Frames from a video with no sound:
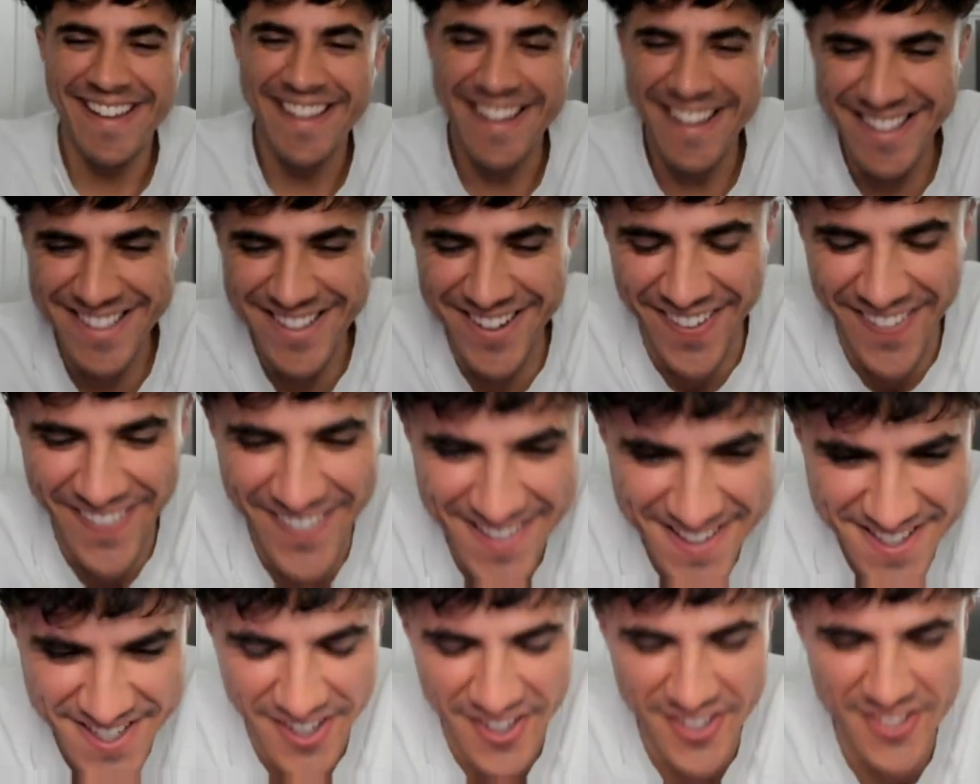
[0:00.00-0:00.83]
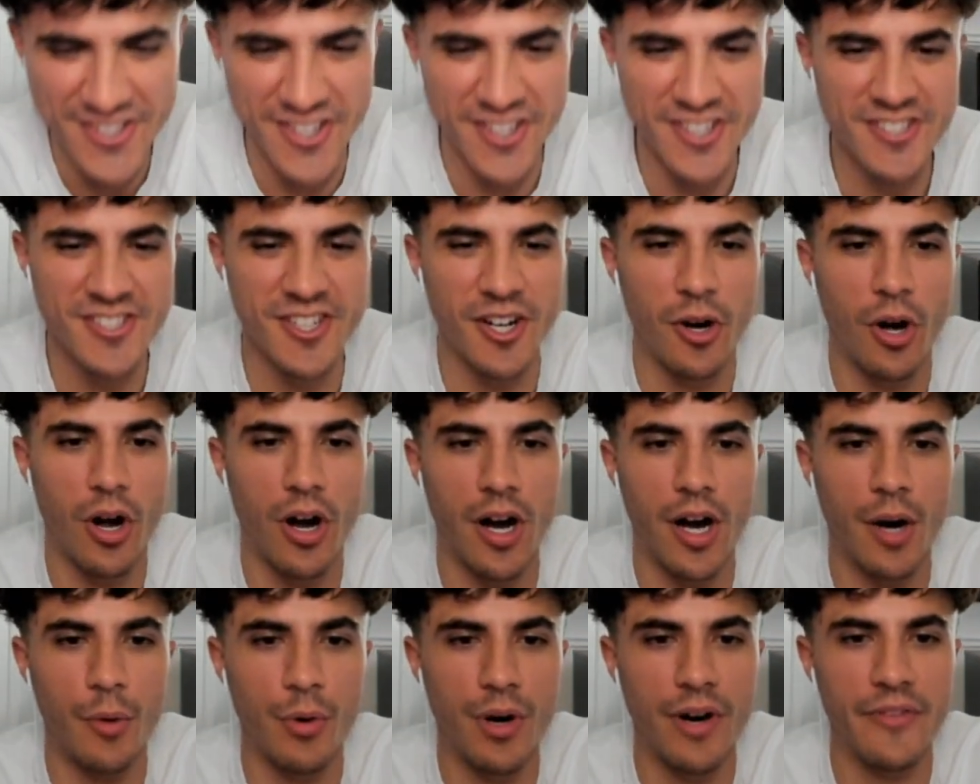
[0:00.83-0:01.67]
Let's go, let's go, let's go, let's go.
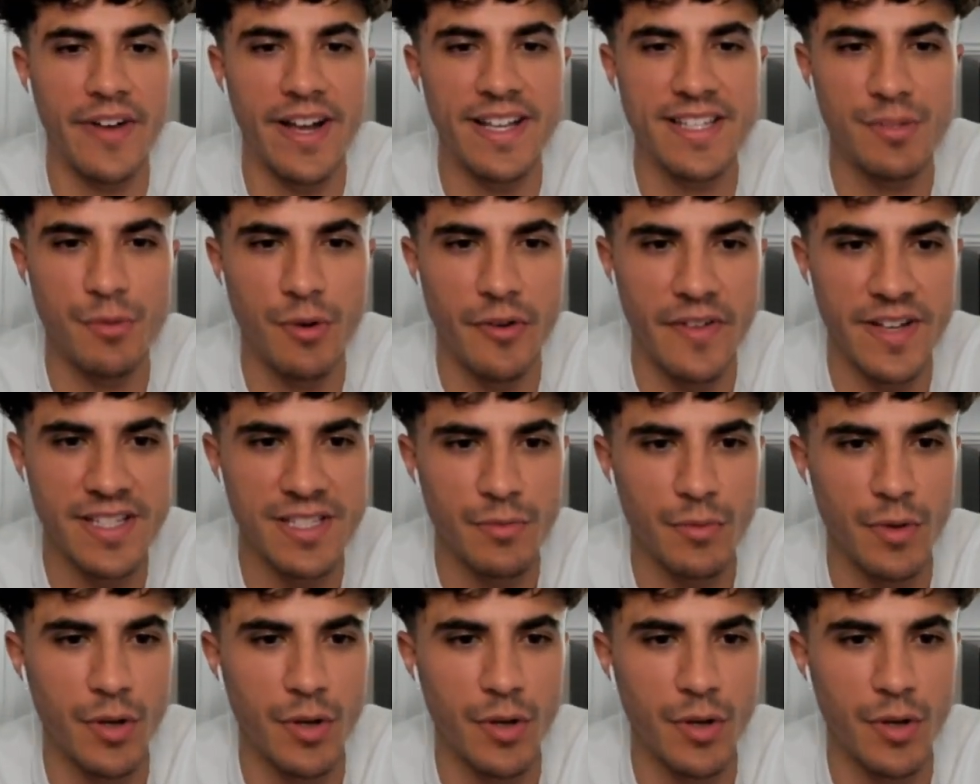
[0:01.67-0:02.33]
Alright, we're advancing, we're advancing.